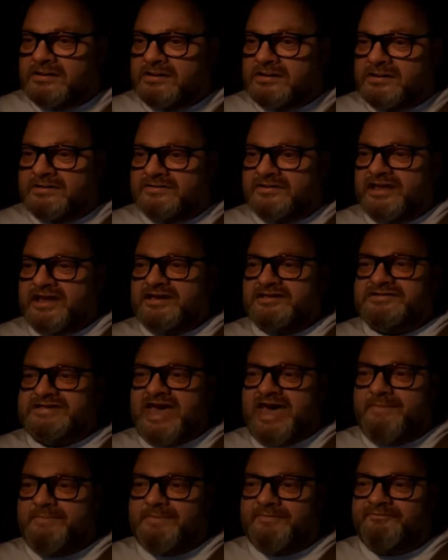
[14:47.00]
Things
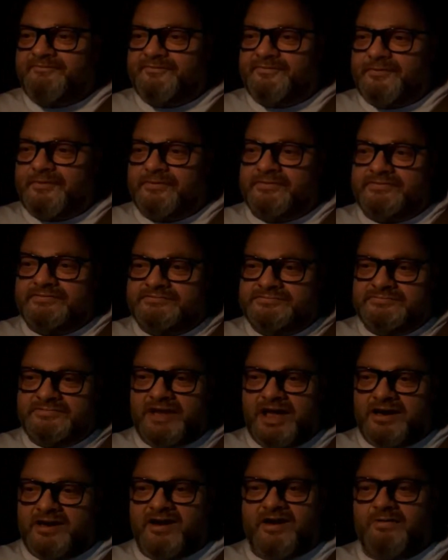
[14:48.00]
happen for
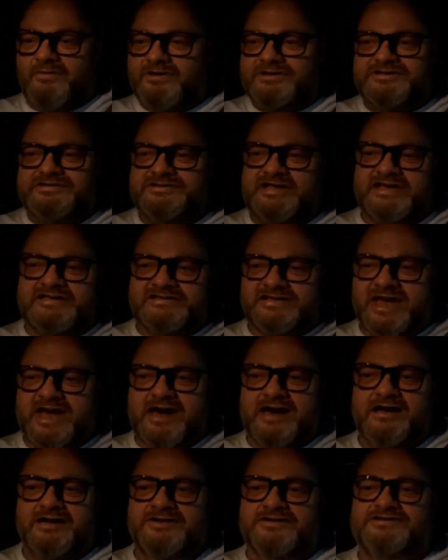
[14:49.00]
not always. That's kind
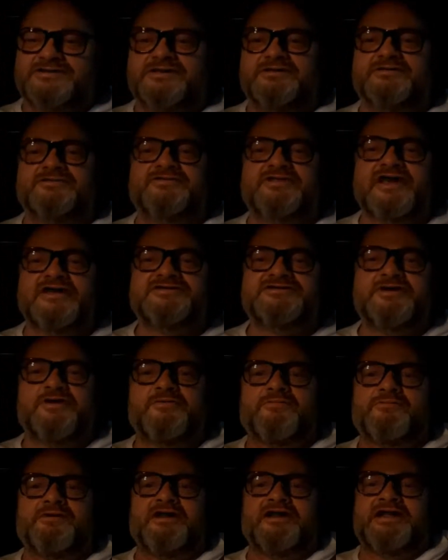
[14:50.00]
of untrue. Things
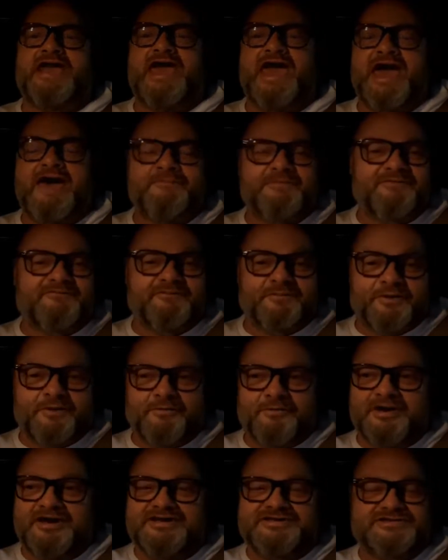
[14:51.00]
don't really happen for a
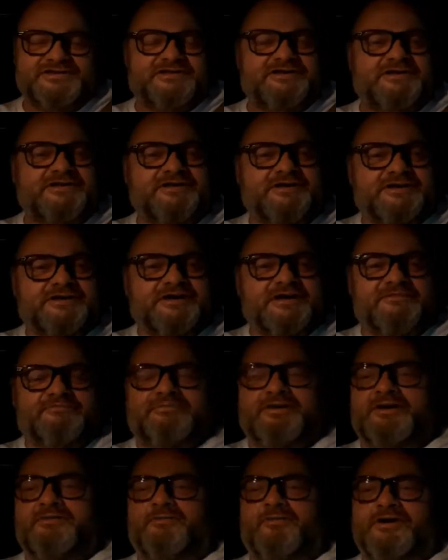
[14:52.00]
reason.
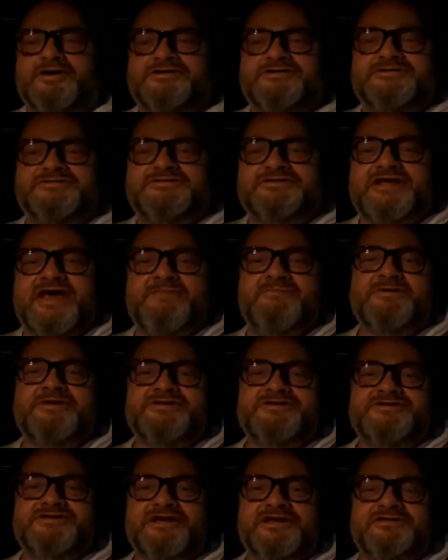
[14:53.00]
But once you step in
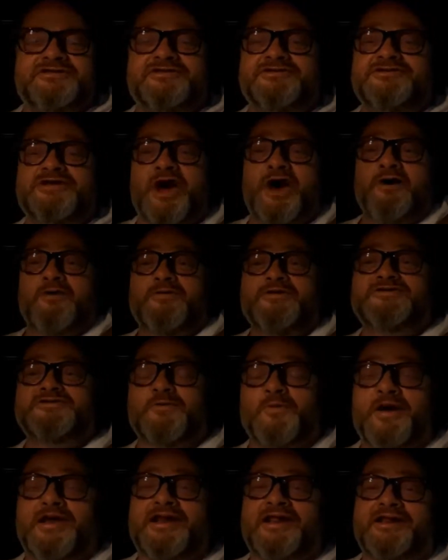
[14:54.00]
shit, there's always a
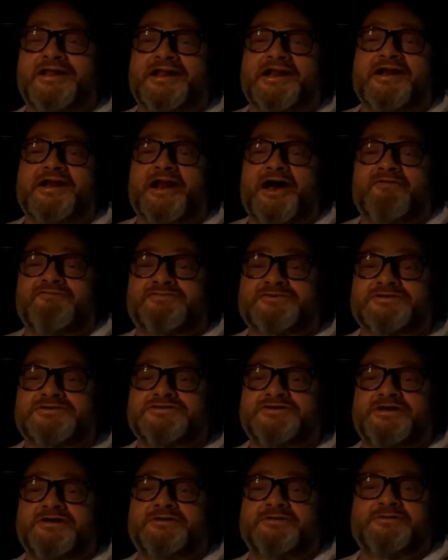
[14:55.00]
way to clean it off your
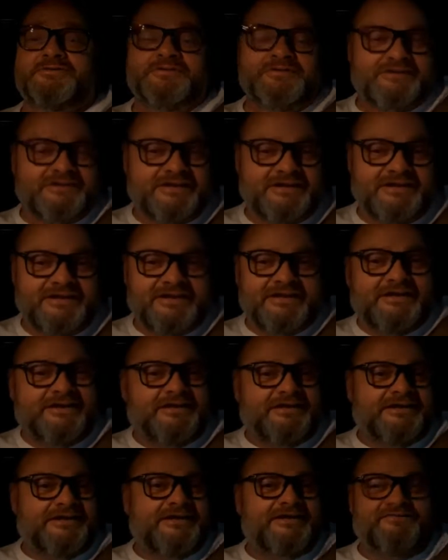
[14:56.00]
shoe.
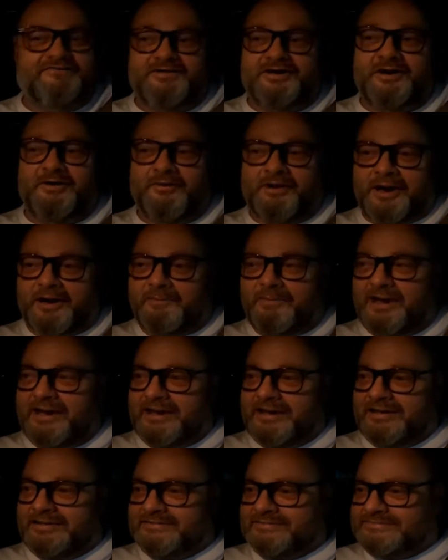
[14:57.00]
You know what I
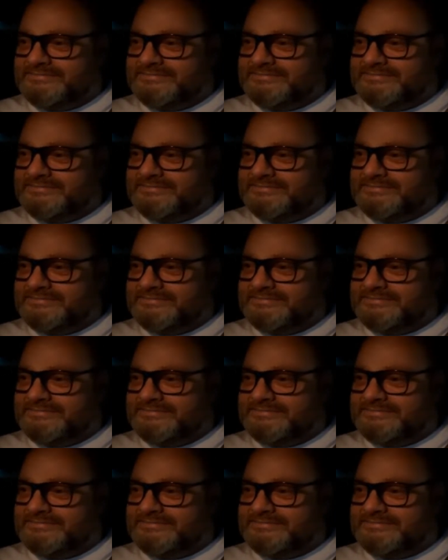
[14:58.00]
mean?